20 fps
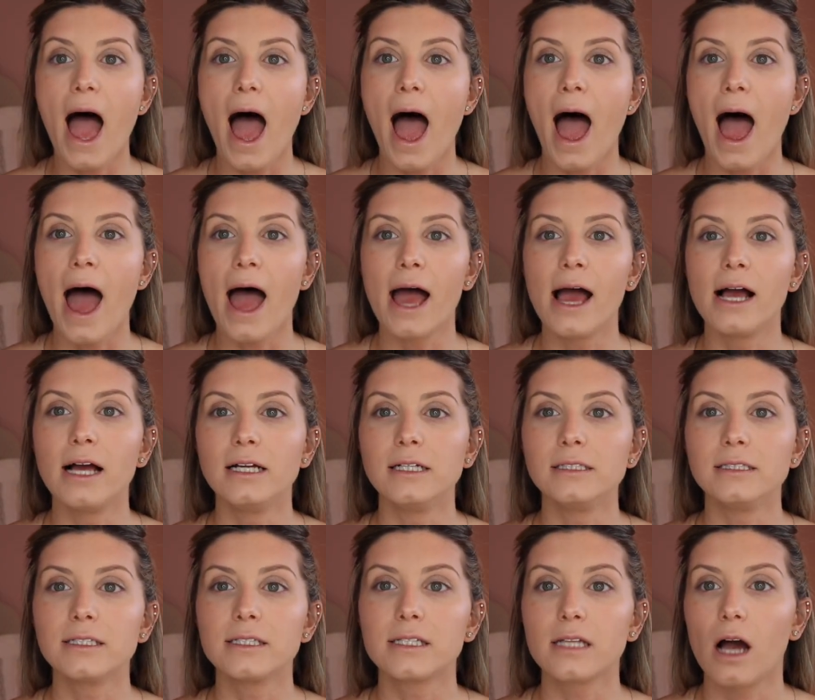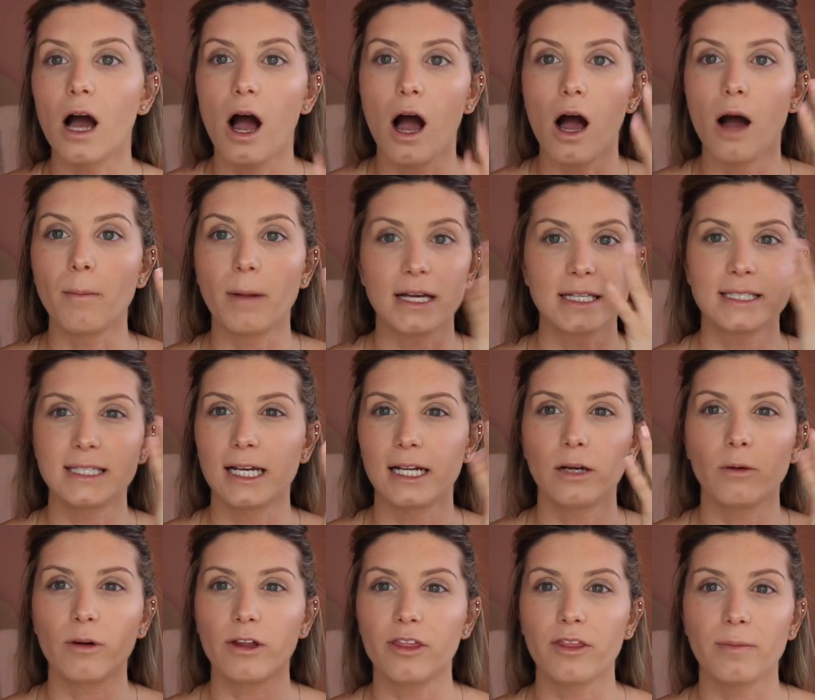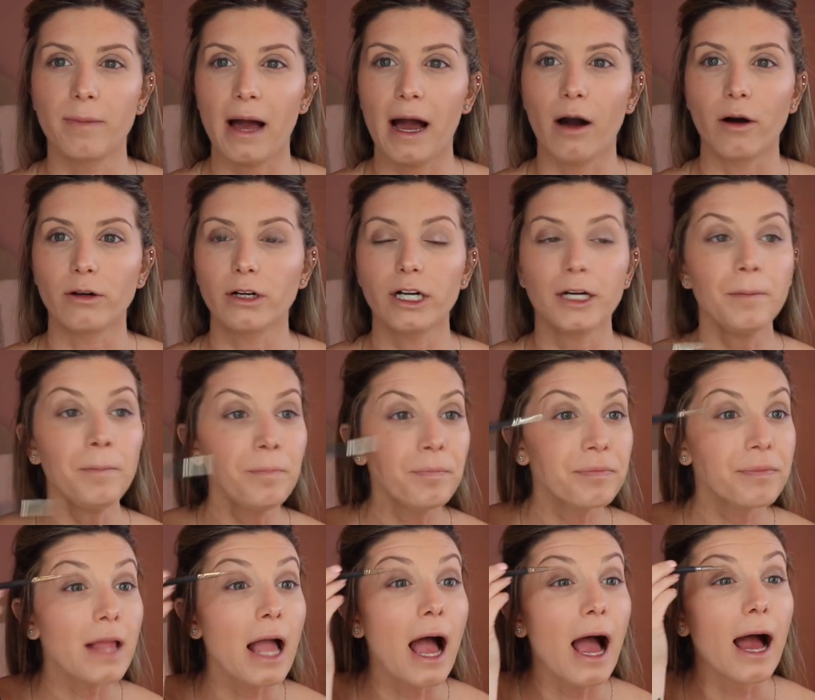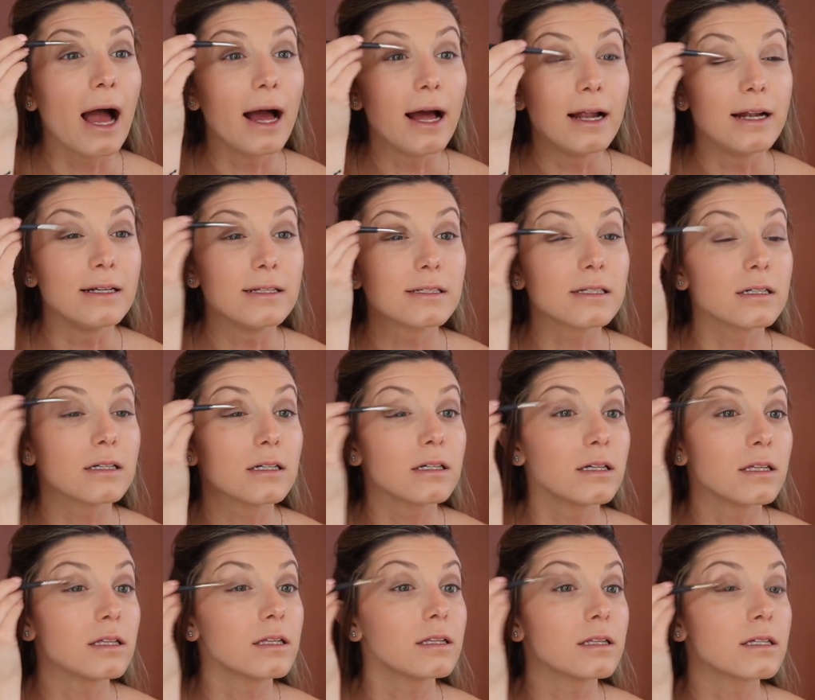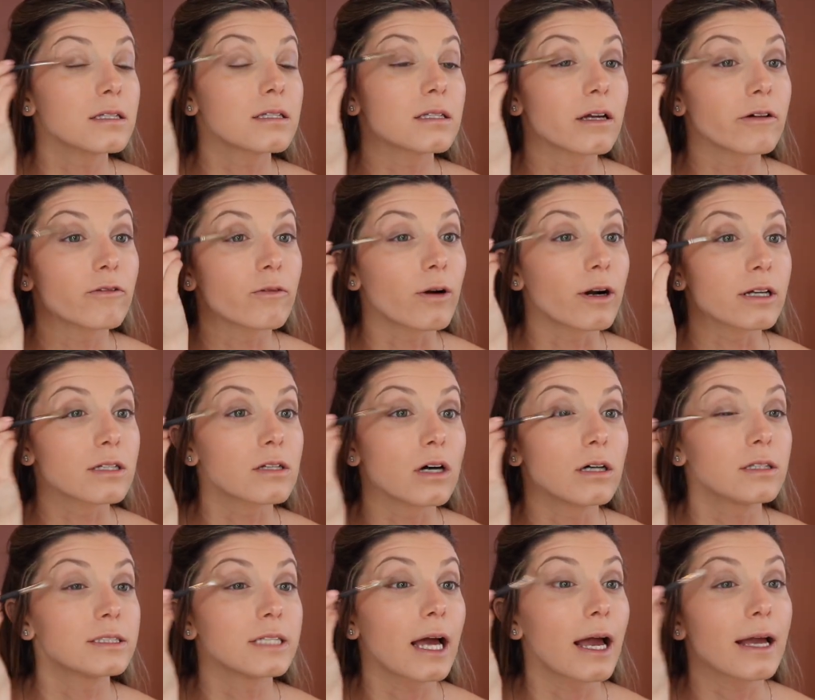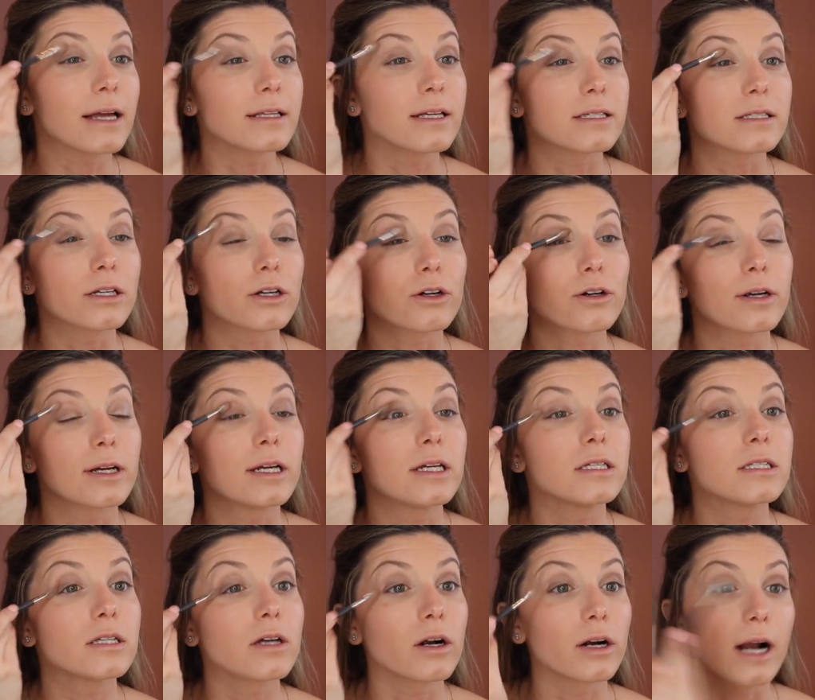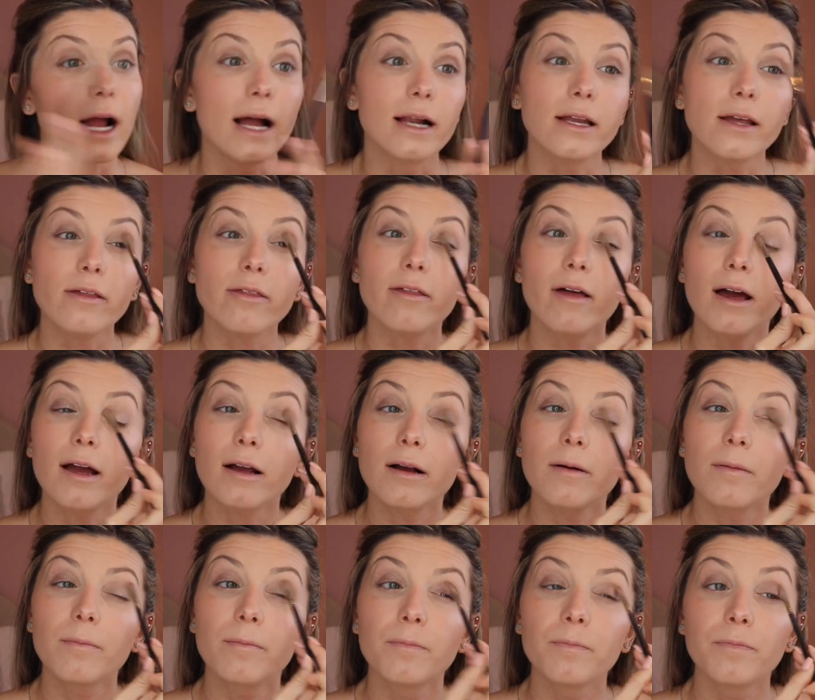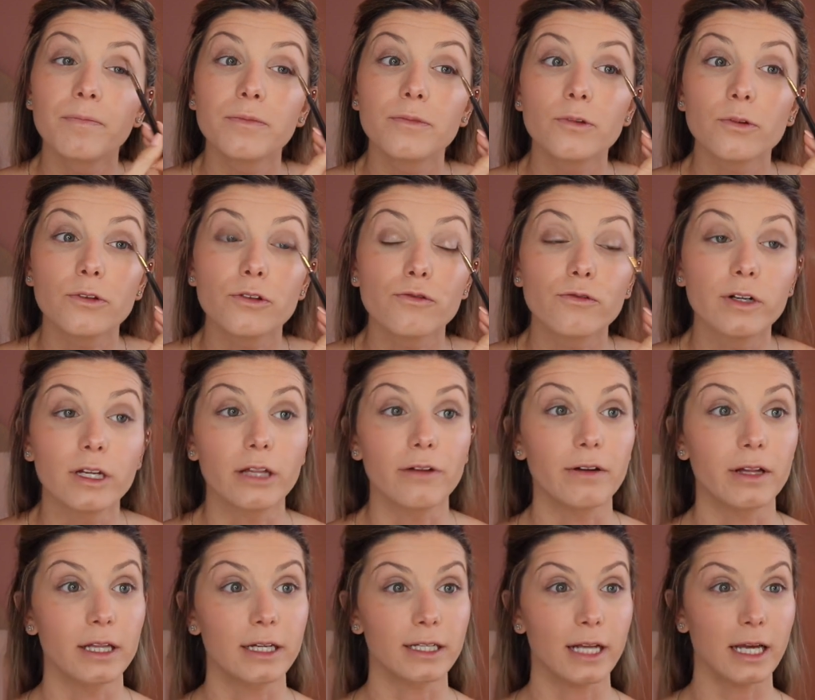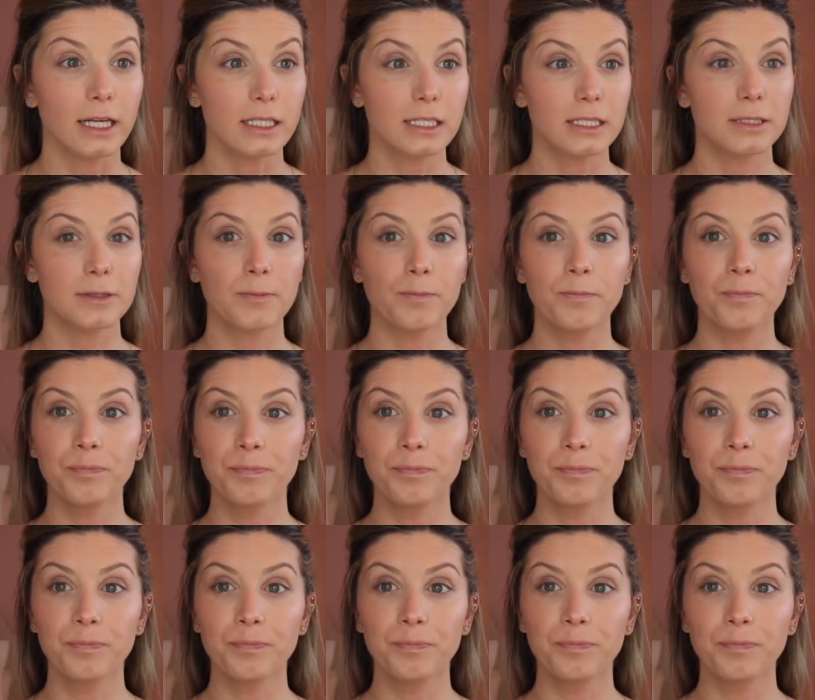and I set it with powder, and this stuff works all day. It doesn't crease or anything, so it's really, really nice.